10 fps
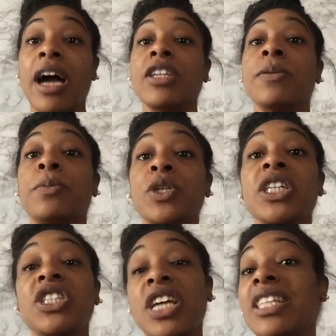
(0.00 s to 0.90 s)
and your
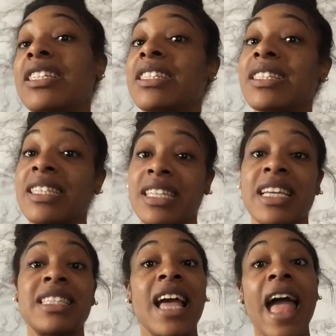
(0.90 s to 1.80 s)
body sheds the
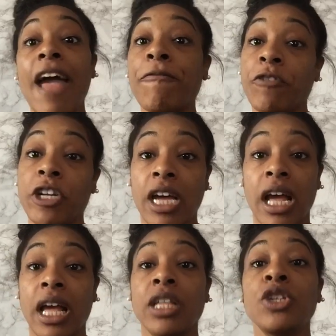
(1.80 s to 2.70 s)
skin every day,